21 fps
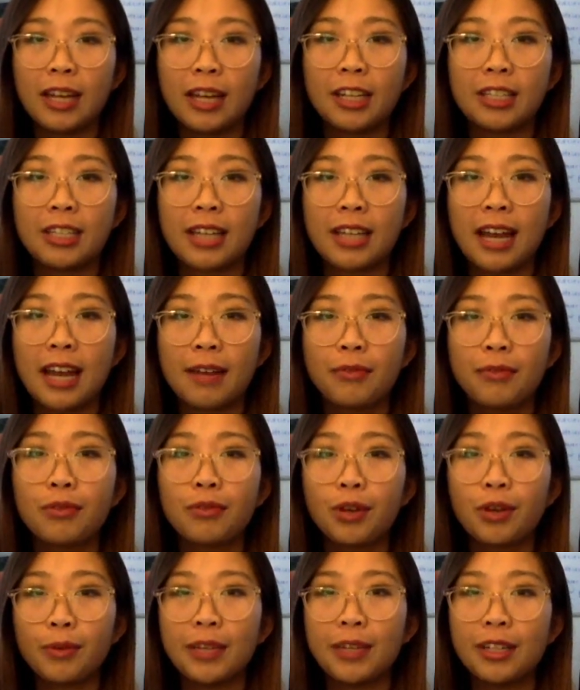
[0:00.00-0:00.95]
I just had a
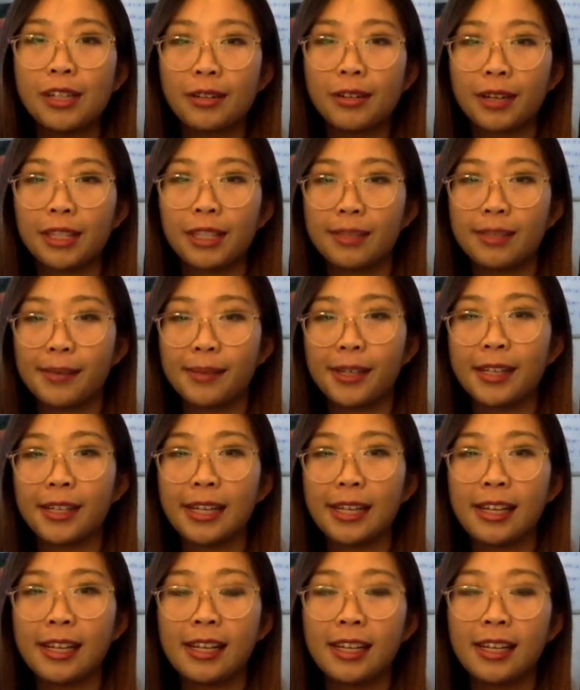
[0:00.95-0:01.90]
4-week grace
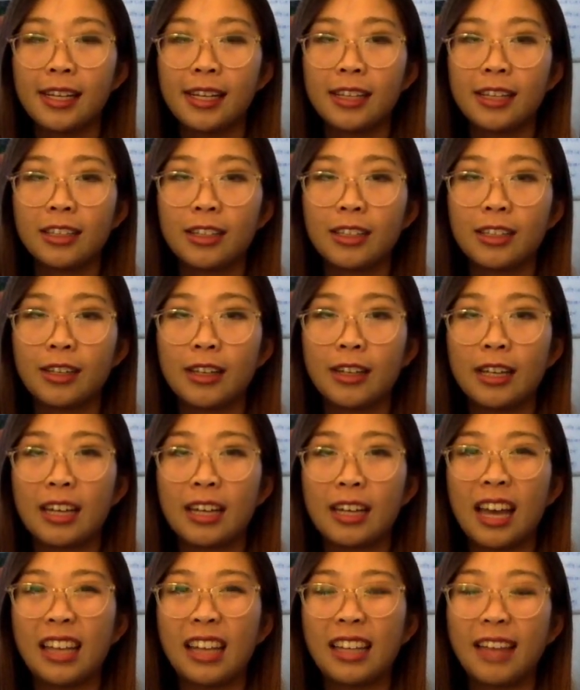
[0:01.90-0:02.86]
period, so
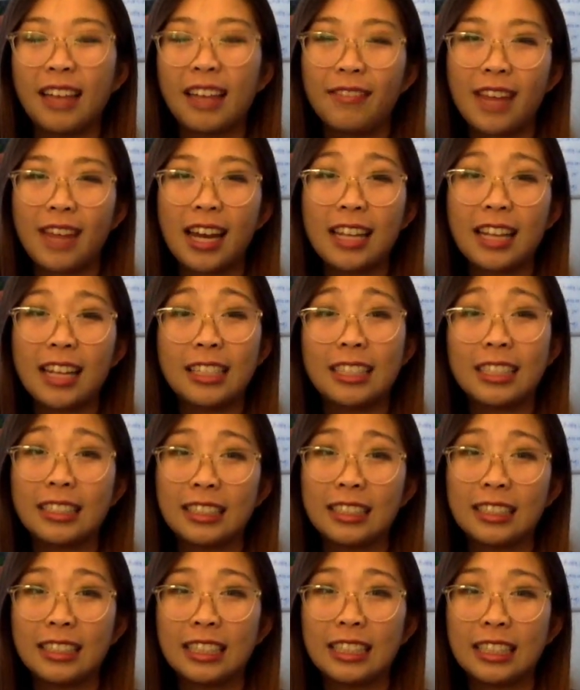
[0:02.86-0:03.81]
I left that in
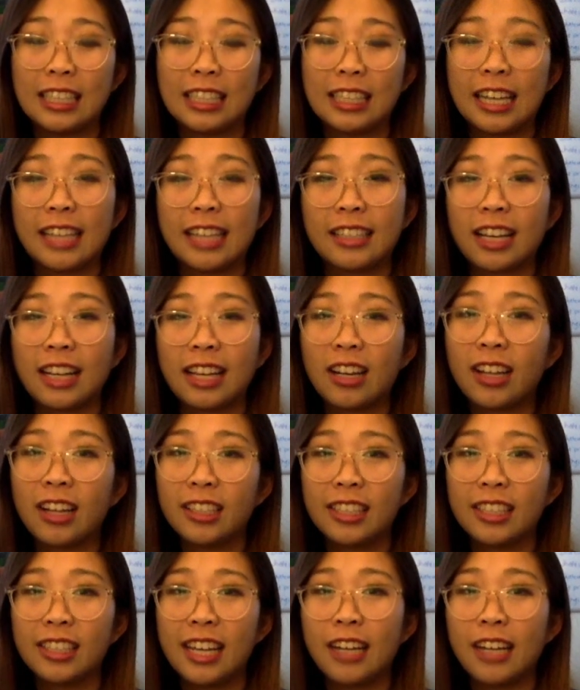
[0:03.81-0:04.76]
just in case I
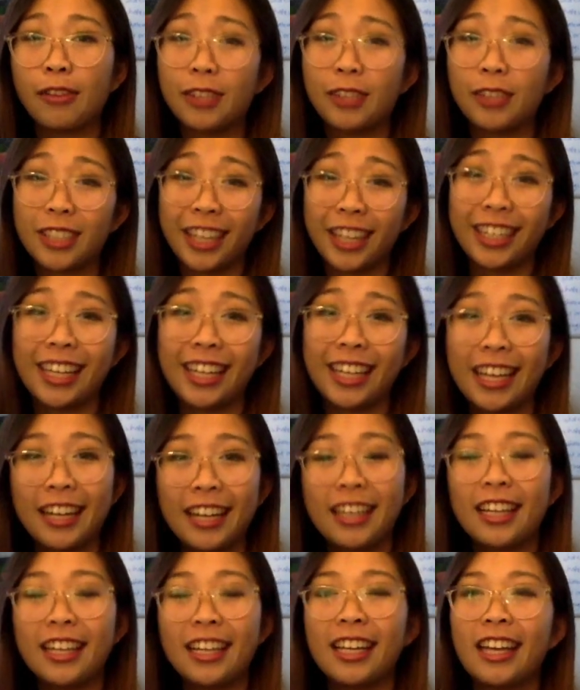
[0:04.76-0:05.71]
got sick, which I did.